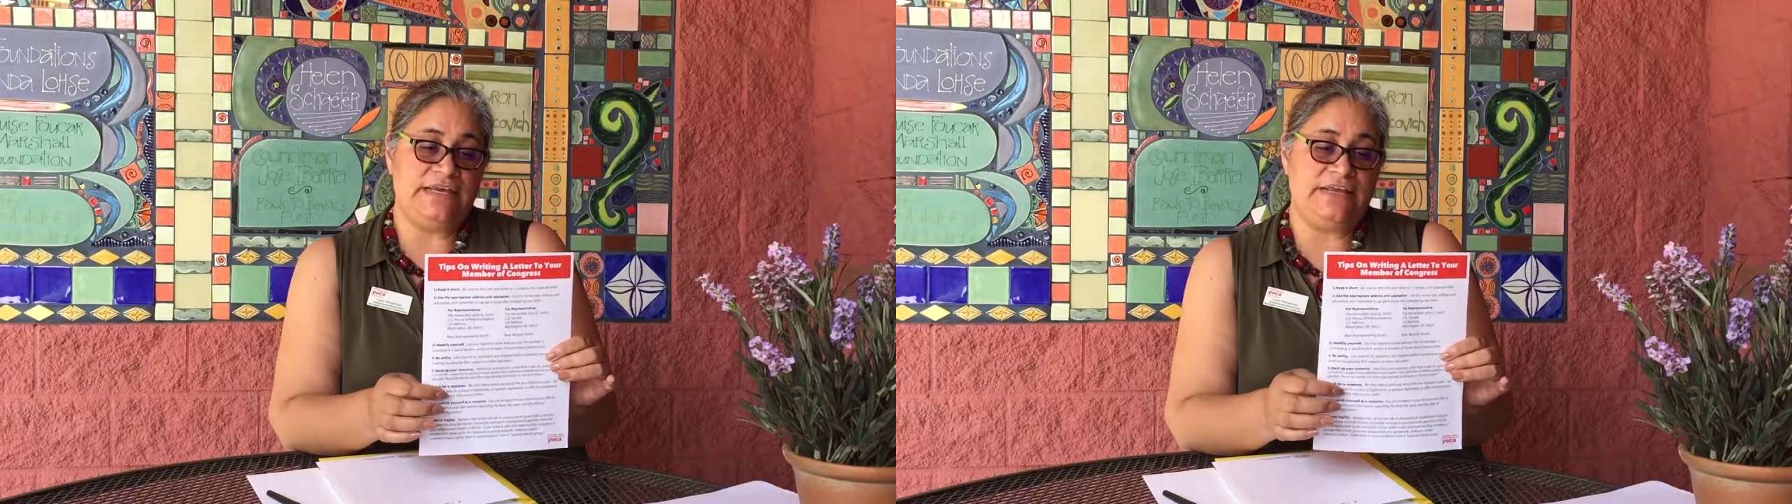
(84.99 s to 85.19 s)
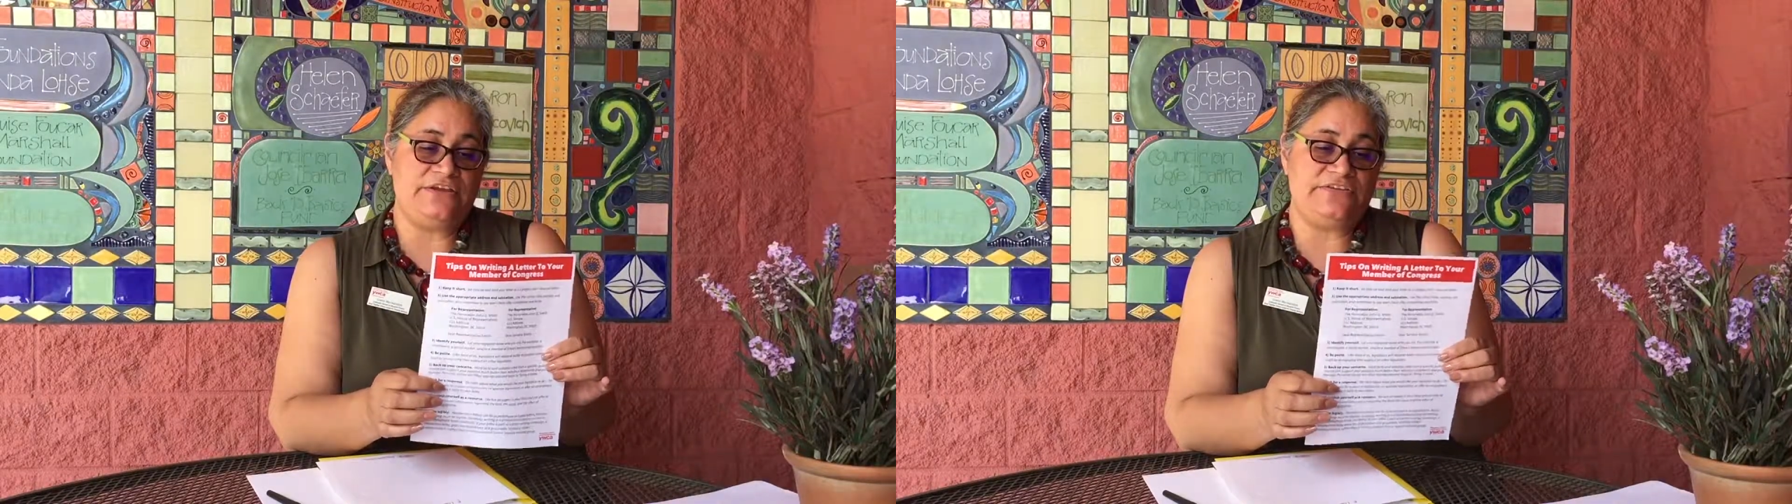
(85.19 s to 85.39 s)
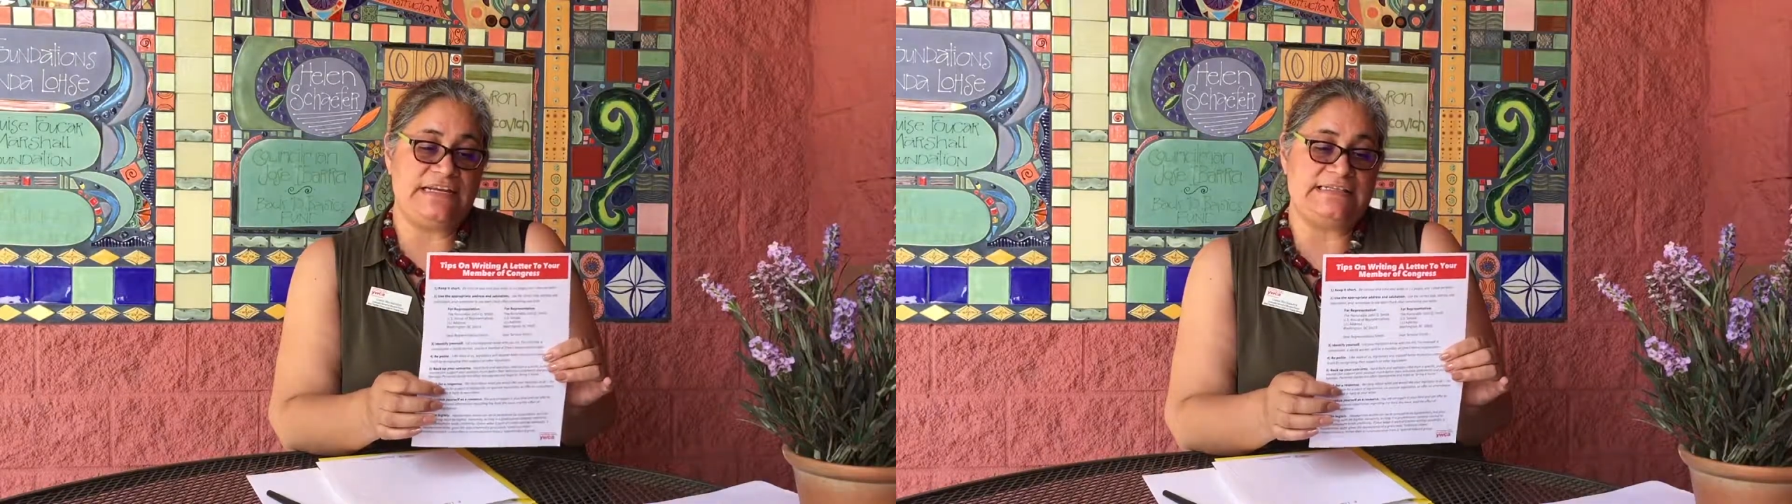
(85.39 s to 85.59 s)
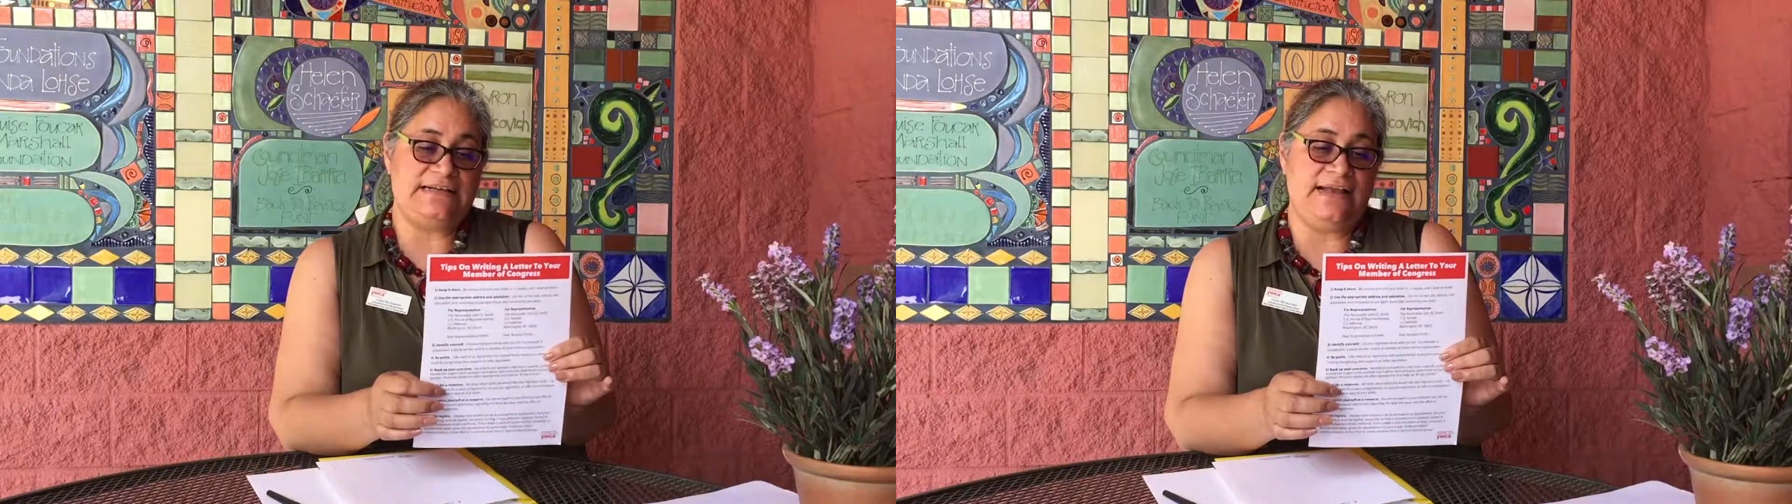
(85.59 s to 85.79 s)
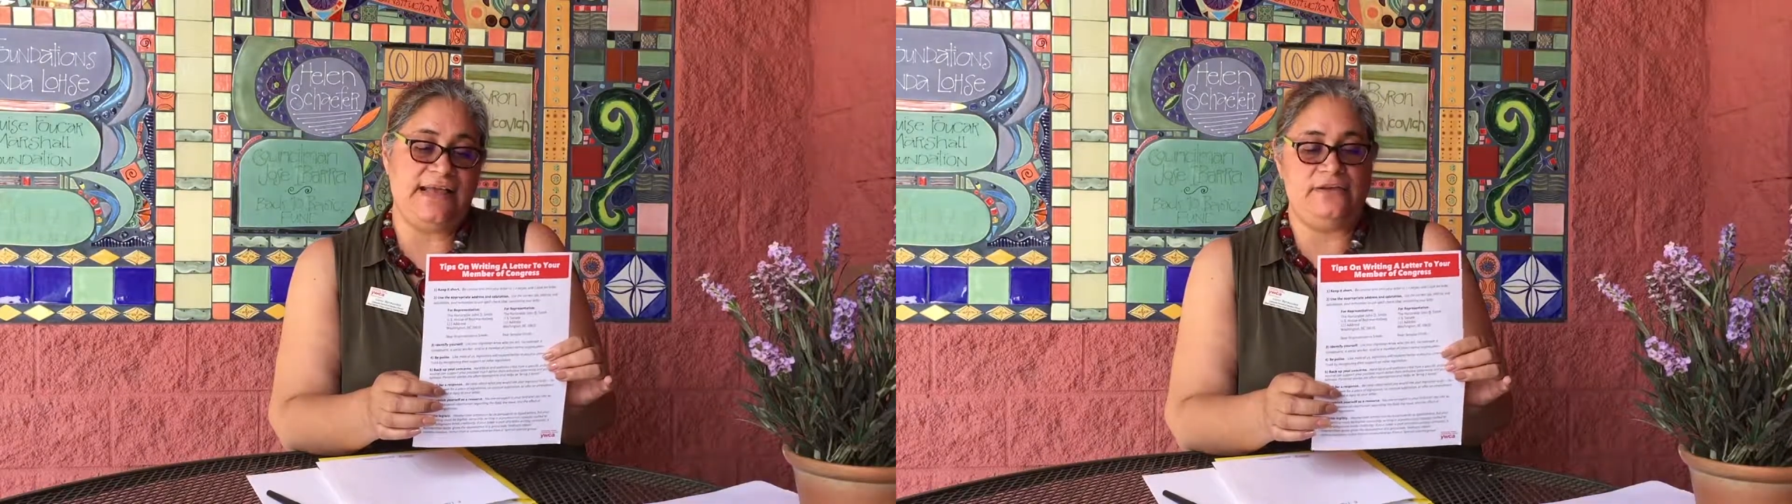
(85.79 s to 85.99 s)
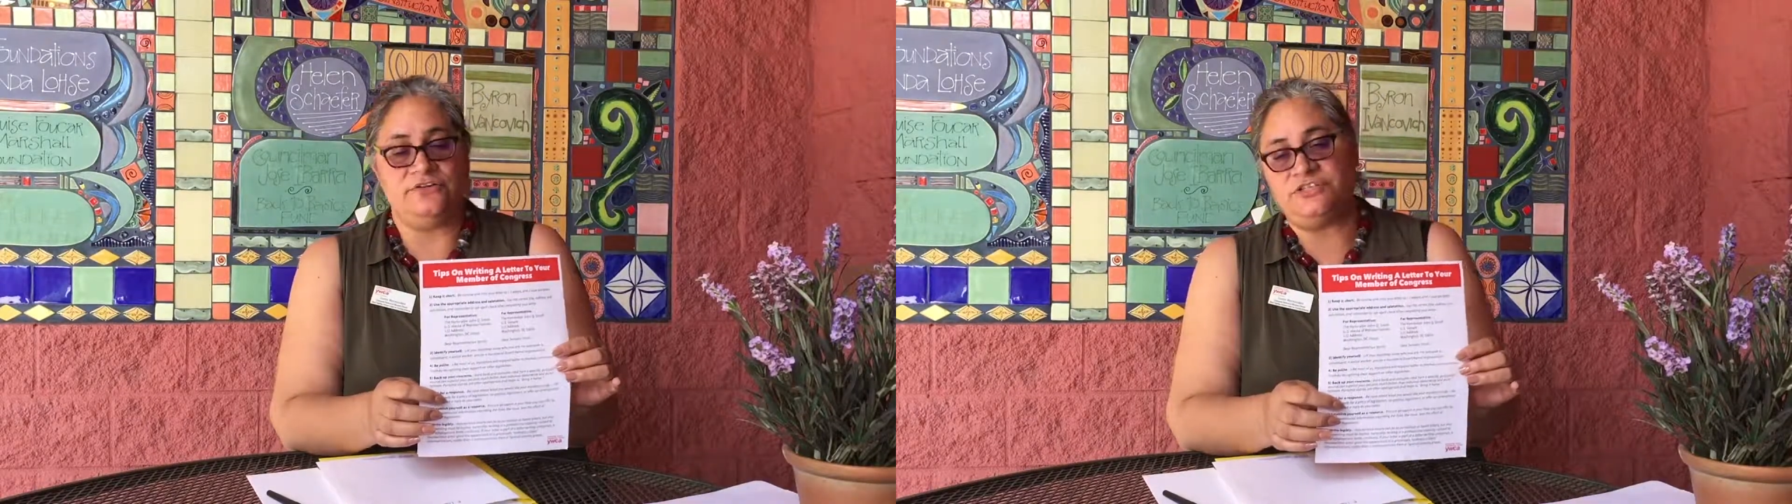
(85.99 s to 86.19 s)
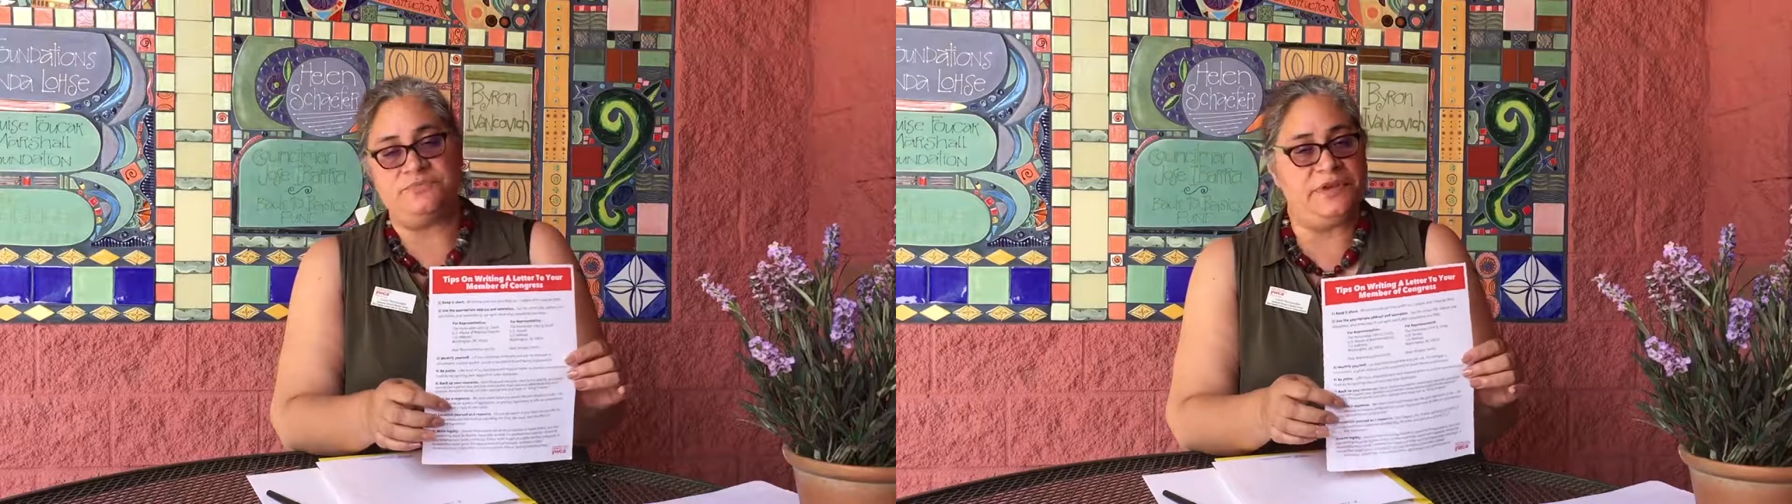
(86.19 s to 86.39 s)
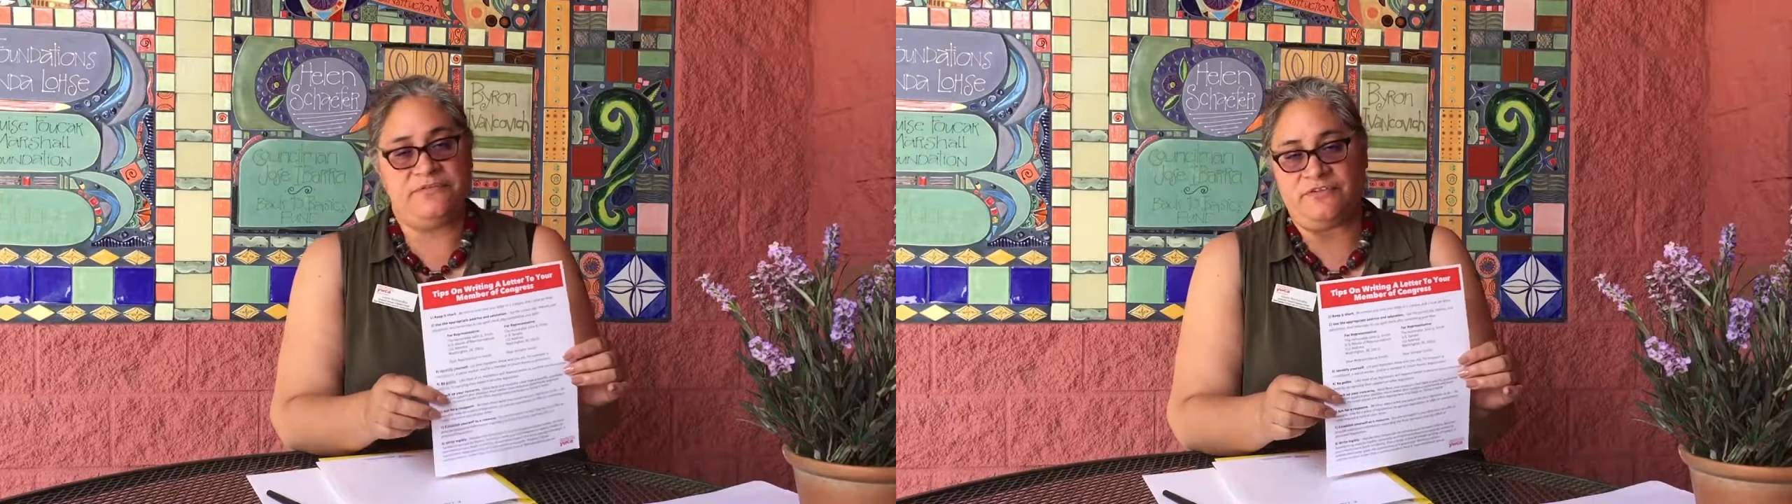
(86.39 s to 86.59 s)
and use it as a guide or just
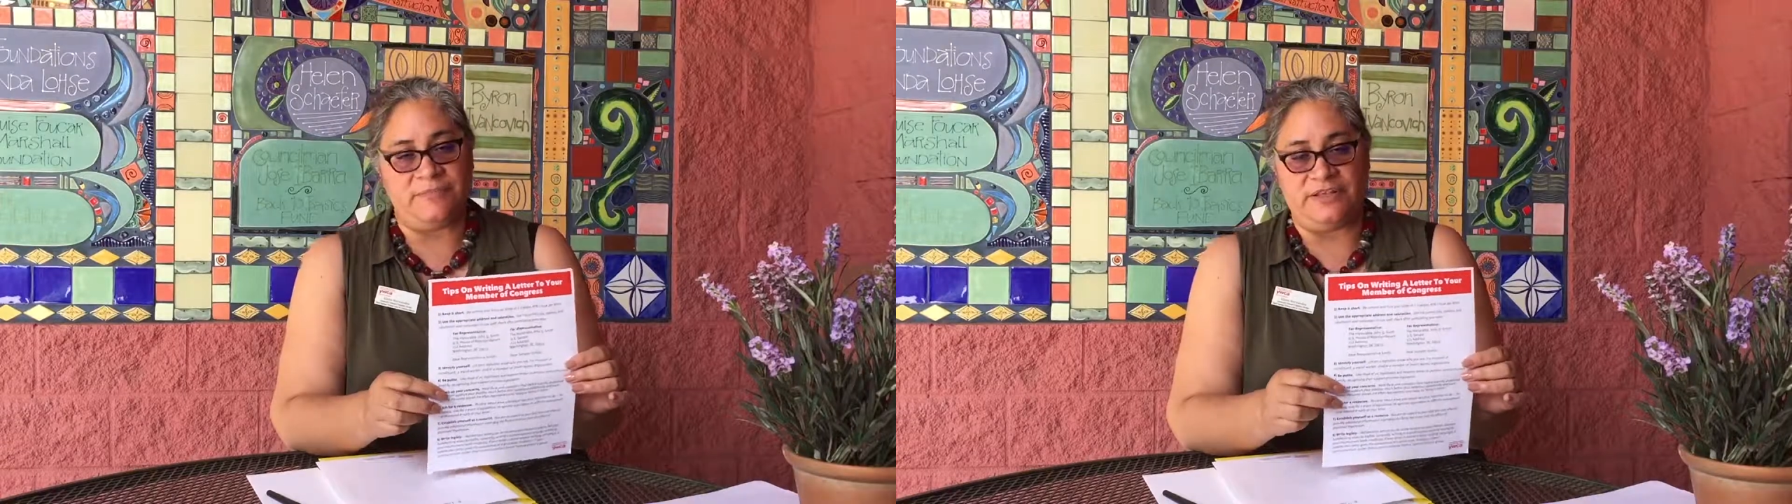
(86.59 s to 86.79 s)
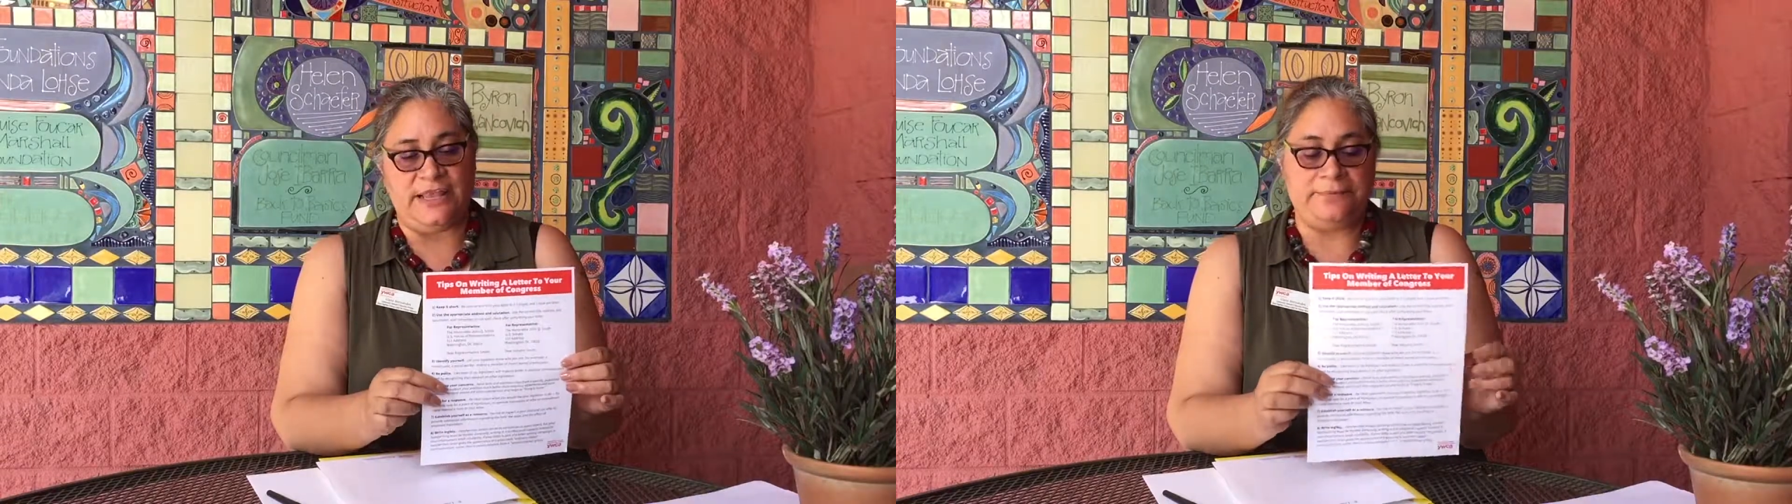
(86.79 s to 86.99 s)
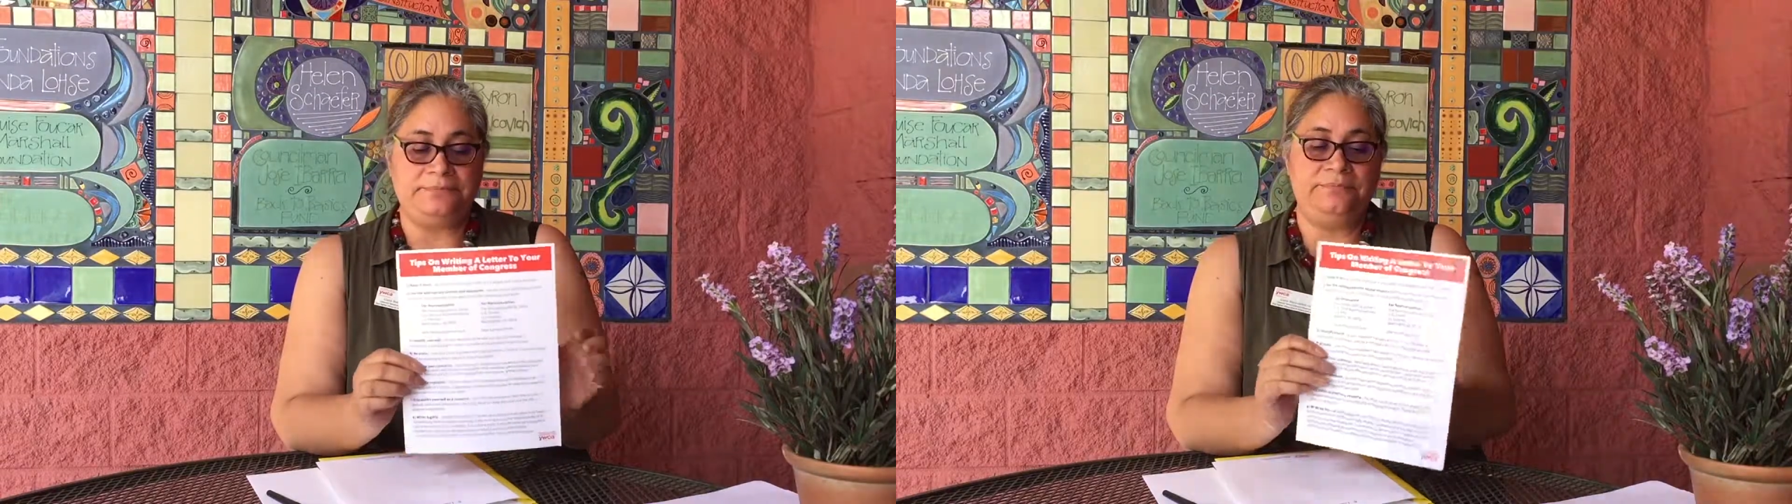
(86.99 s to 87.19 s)
read it from online.